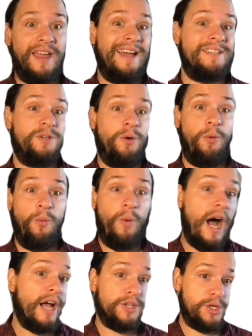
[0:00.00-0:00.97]
got to
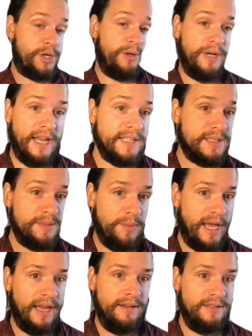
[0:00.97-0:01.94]
watch her
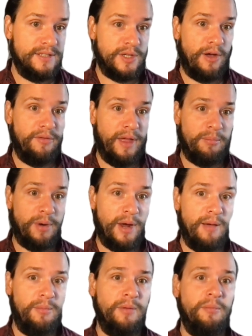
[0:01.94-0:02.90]
nestmate solve that
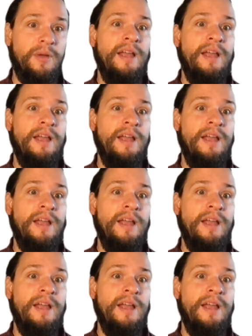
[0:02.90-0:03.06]
problem